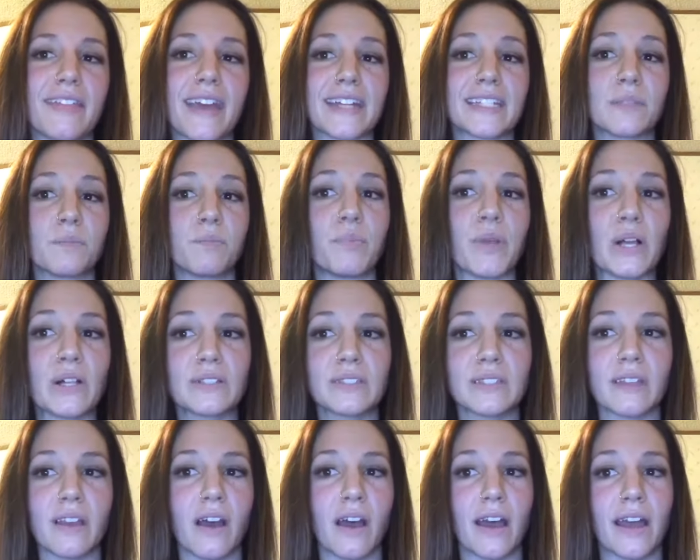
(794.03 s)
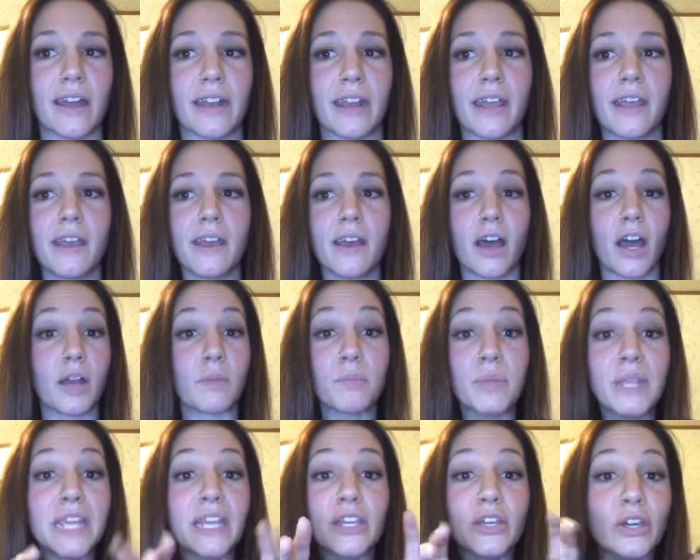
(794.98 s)
that's built on on
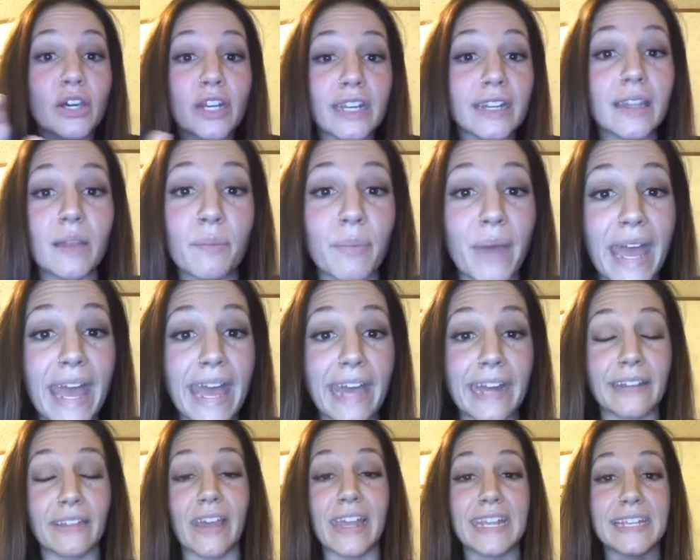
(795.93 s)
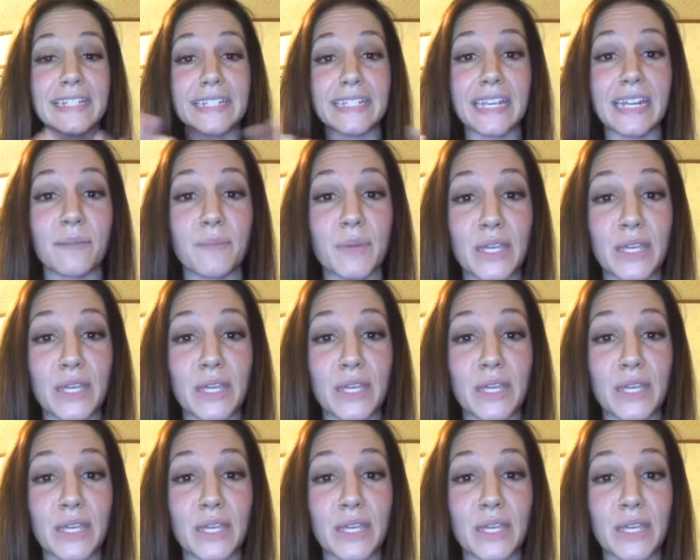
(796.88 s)
being good in the bed like is it going to